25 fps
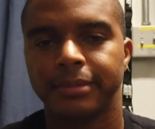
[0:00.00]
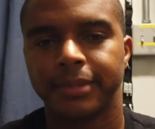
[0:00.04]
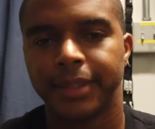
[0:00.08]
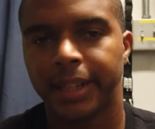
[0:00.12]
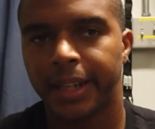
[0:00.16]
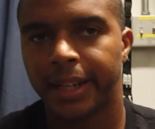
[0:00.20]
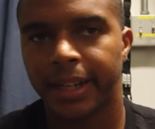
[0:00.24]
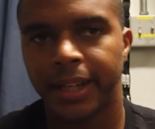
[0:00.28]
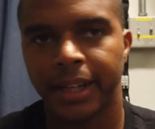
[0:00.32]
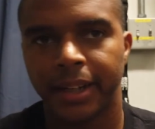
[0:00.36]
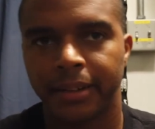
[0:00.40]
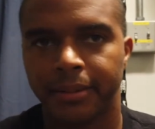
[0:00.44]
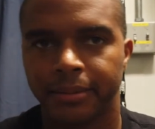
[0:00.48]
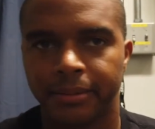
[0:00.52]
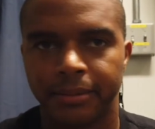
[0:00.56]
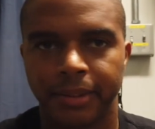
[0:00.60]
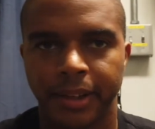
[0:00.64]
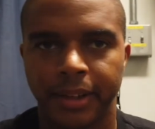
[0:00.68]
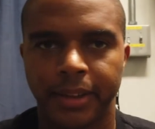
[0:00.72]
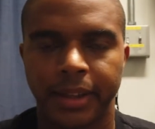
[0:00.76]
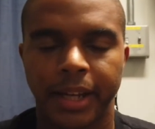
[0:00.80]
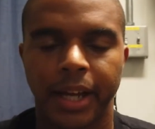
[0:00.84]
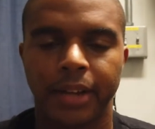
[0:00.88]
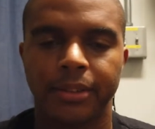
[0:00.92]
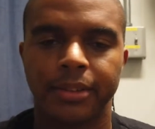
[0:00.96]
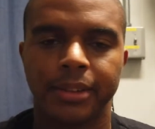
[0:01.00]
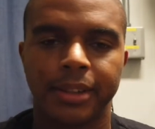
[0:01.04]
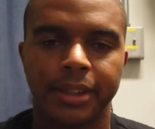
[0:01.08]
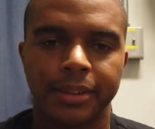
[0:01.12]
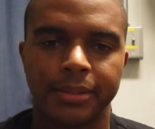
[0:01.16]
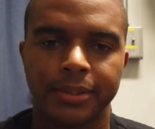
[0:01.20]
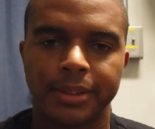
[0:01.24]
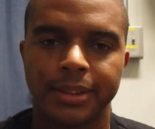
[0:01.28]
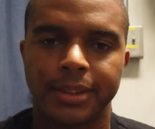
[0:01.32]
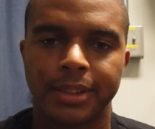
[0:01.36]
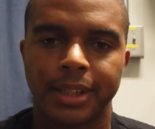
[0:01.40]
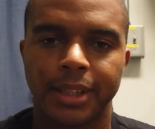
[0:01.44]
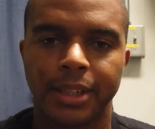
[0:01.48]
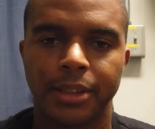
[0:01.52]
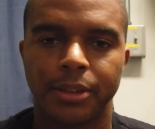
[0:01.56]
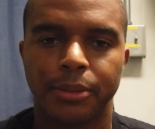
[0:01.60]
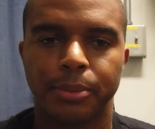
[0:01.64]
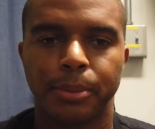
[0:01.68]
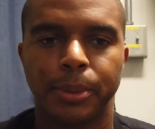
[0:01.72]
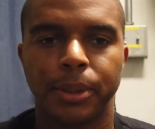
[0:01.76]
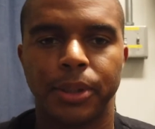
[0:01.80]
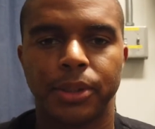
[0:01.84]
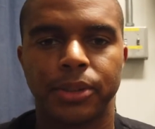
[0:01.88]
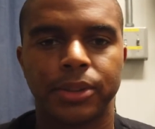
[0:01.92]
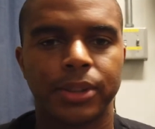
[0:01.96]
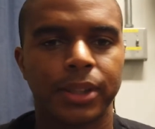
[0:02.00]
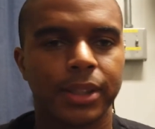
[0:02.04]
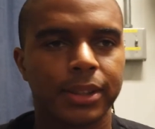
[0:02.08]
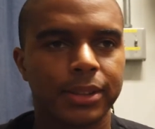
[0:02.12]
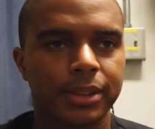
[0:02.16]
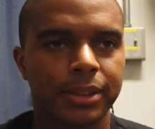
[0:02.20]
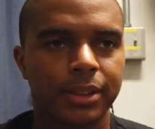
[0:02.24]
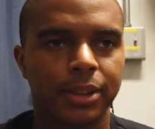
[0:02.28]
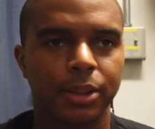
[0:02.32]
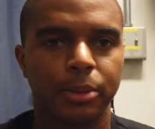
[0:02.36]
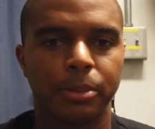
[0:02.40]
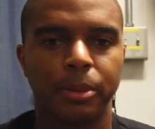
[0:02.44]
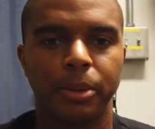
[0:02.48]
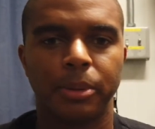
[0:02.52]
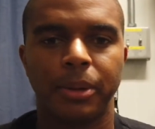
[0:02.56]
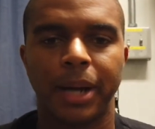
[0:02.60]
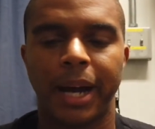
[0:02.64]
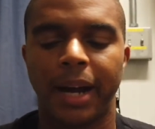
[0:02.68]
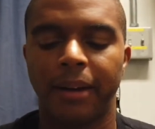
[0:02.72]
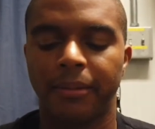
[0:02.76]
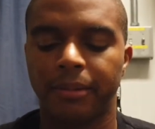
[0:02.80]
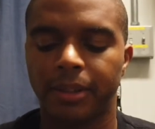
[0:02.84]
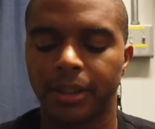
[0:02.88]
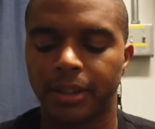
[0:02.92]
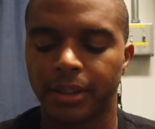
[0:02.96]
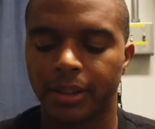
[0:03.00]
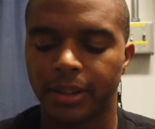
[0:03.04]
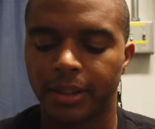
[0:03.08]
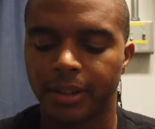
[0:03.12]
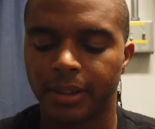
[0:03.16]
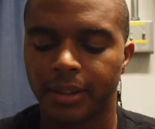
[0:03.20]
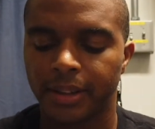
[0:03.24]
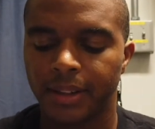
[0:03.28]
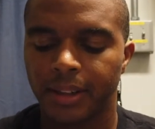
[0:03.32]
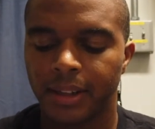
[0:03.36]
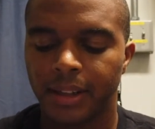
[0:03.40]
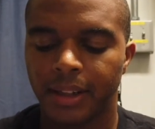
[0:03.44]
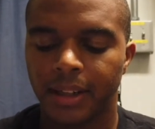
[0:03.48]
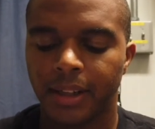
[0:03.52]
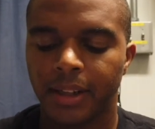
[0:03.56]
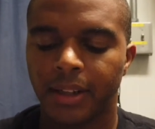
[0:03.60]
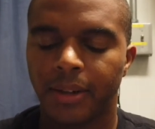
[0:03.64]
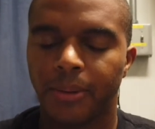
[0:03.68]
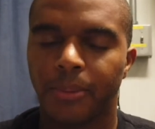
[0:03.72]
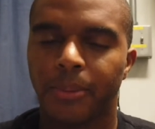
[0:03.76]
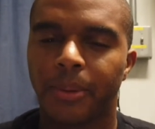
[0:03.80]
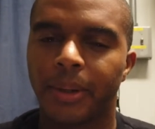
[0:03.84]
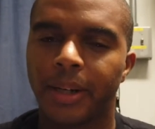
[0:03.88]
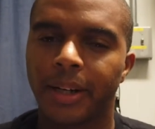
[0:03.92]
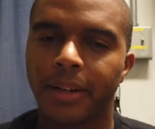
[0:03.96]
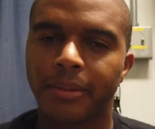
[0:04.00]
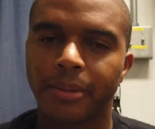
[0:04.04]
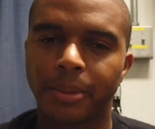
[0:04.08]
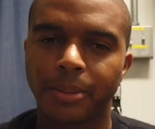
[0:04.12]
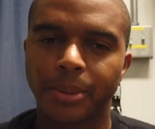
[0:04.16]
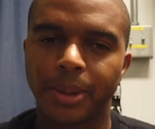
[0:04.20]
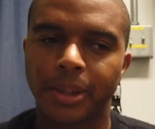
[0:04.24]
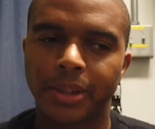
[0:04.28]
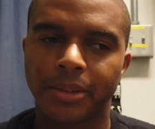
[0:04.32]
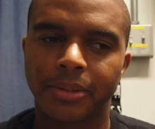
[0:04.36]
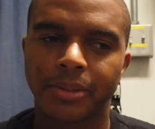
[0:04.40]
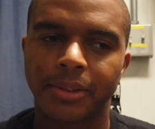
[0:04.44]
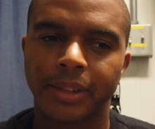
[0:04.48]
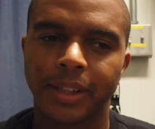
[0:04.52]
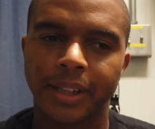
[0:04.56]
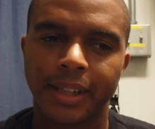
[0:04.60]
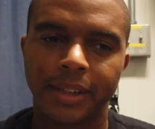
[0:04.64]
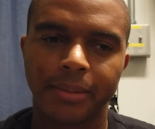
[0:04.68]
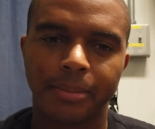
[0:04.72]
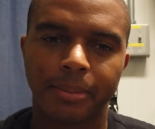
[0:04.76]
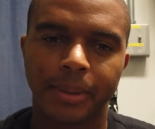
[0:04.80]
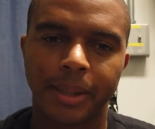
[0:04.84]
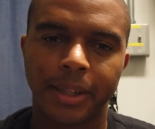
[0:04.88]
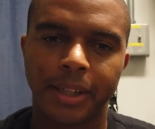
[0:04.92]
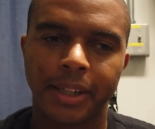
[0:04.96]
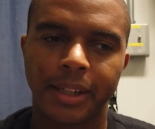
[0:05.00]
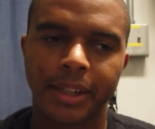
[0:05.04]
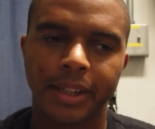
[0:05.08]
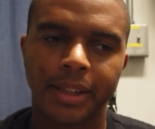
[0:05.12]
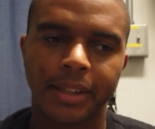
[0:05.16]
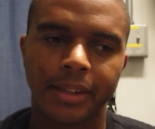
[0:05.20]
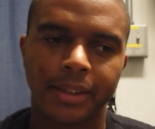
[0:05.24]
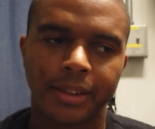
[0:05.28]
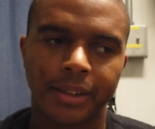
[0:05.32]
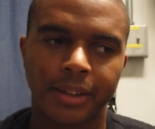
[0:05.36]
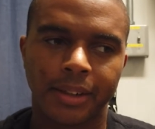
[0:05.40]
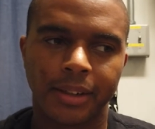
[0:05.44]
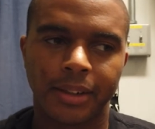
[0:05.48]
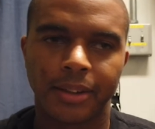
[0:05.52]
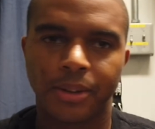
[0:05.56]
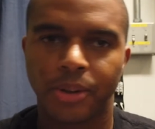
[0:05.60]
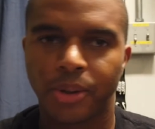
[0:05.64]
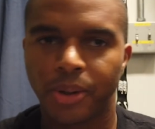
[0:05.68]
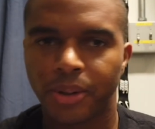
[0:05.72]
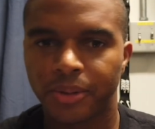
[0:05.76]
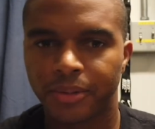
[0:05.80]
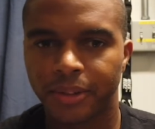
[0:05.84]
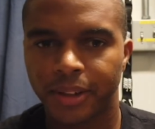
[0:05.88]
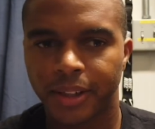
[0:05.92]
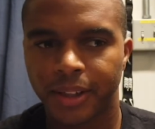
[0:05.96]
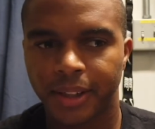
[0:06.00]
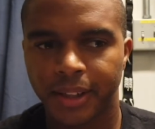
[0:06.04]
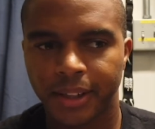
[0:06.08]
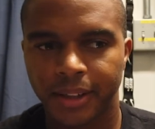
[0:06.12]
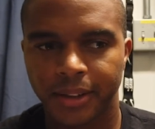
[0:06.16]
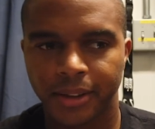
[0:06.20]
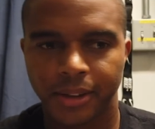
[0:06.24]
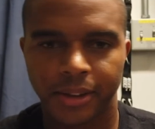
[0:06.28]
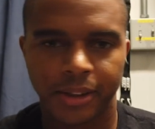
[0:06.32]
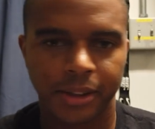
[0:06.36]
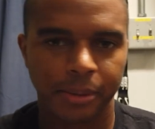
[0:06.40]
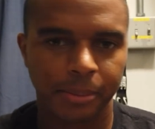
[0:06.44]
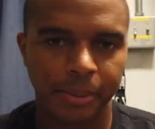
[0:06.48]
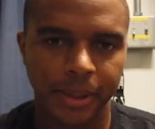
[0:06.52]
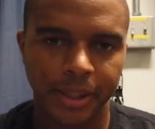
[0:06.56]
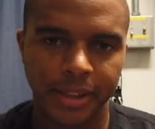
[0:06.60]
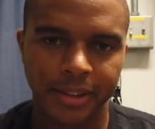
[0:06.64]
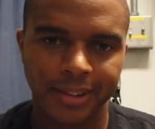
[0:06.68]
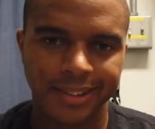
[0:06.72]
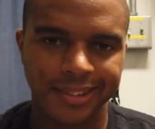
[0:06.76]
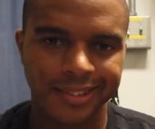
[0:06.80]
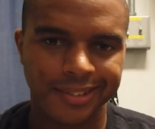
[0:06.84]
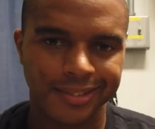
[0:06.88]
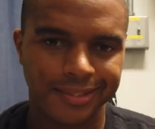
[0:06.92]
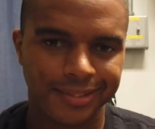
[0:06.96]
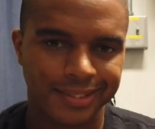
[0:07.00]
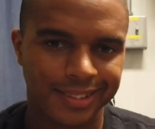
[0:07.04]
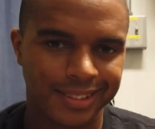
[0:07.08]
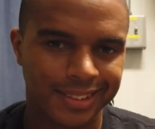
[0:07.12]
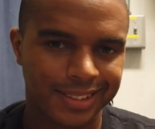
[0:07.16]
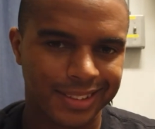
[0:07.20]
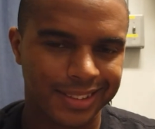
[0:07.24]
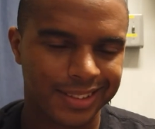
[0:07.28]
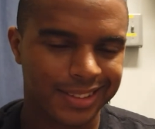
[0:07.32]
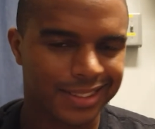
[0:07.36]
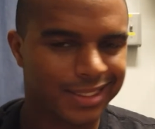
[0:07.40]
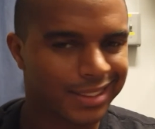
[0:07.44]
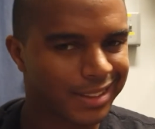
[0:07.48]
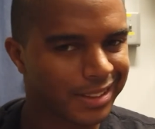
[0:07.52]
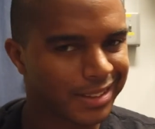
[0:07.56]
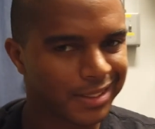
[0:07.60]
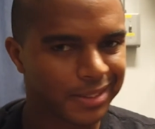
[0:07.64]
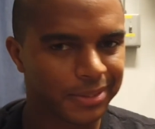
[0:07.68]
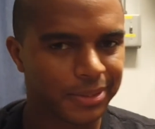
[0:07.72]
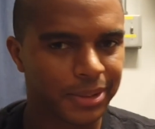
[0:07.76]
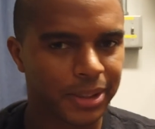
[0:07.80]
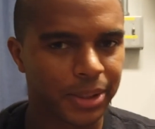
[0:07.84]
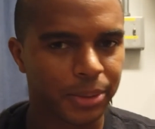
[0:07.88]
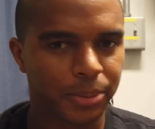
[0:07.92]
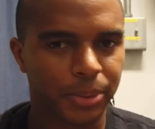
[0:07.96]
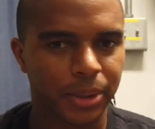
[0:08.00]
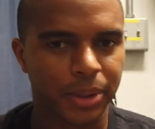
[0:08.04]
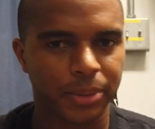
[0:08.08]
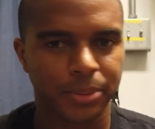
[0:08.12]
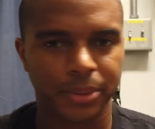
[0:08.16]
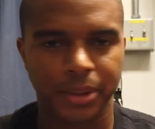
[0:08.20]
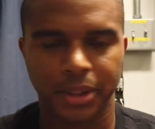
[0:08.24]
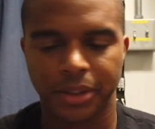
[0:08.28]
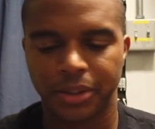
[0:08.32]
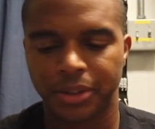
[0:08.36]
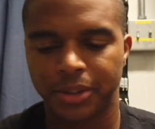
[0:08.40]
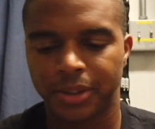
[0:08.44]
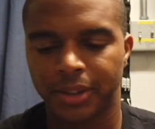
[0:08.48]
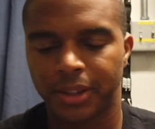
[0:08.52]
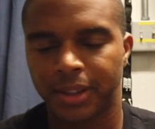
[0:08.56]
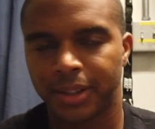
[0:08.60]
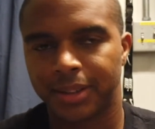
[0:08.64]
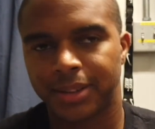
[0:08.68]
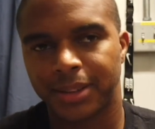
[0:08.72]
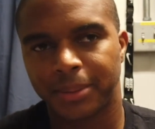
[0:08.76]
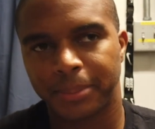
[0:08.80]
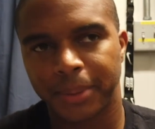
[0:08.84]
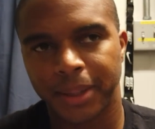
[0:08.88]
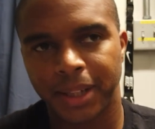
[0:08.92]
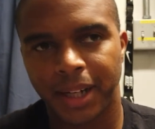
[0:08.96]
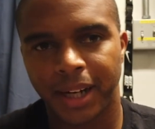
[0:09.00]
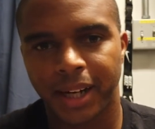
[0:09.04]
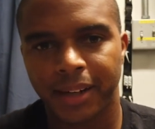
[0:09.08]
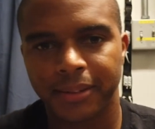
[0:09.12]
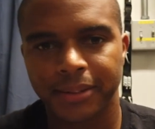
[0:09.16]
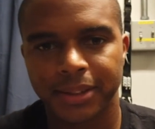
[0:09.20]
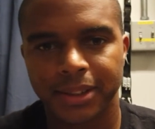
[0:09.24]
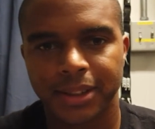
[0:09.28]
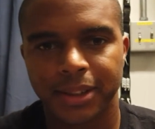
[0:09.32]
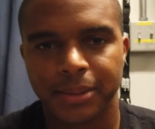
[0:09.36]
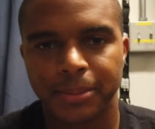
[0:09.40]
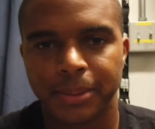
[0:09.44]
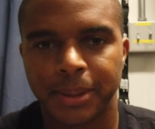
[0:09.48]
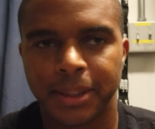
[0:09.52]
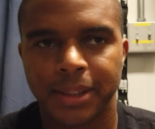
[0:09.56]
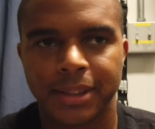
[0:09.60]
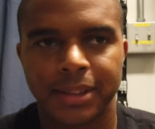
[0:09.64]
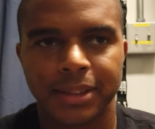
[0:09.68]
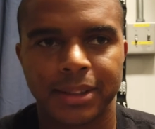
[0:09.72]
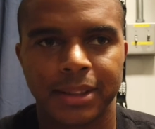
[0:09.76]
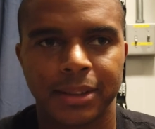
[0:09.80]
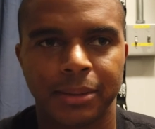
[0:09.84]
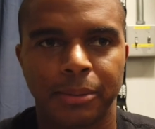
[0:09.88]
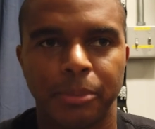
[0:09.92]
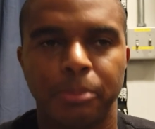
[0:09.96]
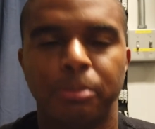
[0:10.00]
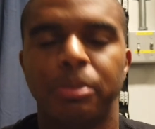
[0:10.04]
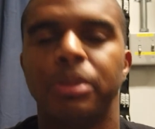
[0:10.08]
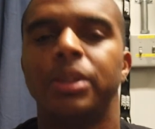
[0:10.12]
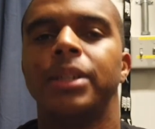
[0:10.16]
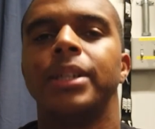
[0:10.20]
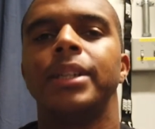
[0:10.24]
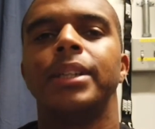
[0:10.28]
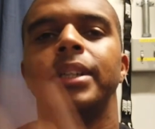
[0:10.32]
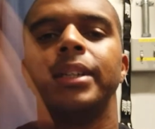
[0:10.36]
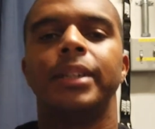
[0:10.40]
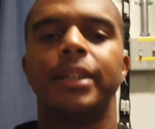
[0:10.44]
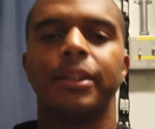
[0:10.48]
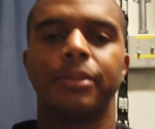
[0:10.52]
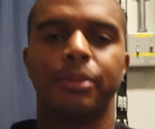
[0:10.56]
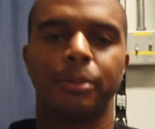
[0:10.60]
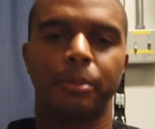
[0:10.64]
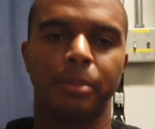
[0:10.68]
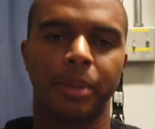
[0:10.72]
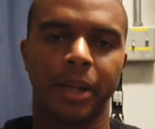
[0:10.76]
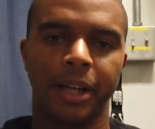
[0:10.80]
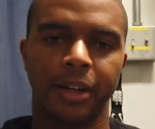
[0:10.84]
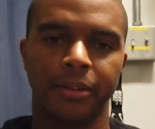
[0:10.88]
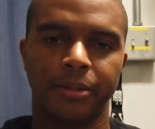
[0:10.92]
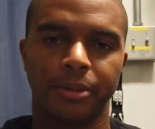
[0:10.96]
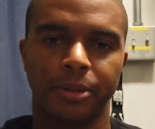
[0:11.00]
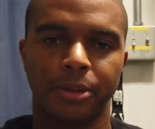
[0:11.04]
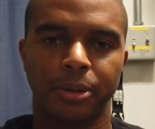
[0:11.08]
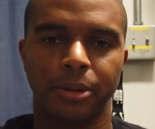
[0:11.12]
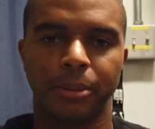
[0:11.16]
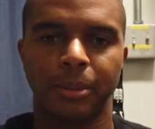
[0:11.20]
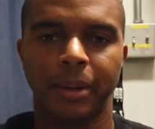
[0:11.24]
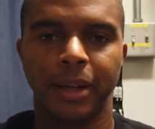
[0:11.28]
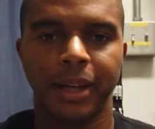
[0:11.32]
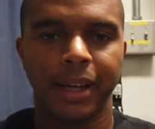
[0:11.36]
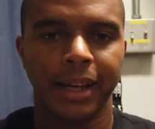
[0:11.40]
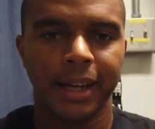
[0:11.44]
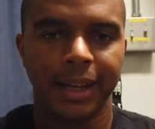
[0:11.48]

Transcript: that have 1,000 different setups, but the trucks a little bit, I've learned, whatever works for an F-body or Corvette or Camaro doesn't really work with the trucks. I mean, obviously, because it's a completely different platform.